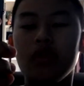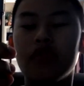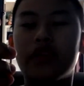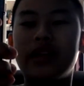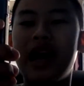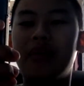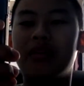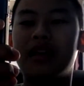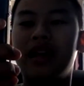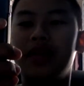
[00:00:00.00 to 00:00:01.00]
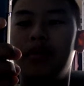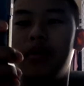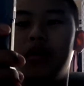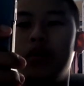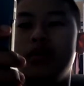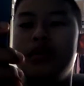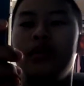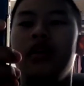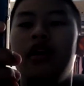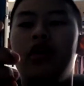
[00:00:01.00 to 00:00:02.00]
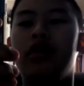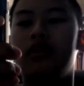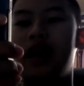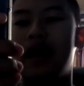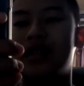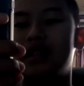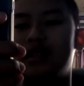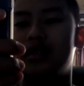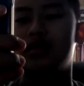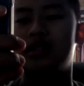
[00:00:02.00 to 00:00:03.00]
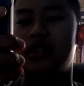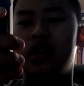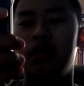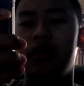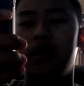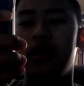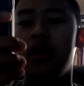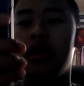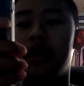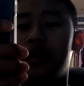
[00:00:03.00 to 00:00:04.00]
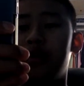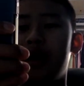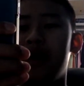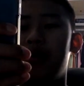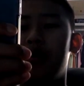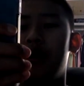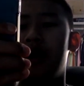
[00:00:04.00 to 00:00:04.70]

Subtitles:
when applicable withholding taxes which shall be collected by Apple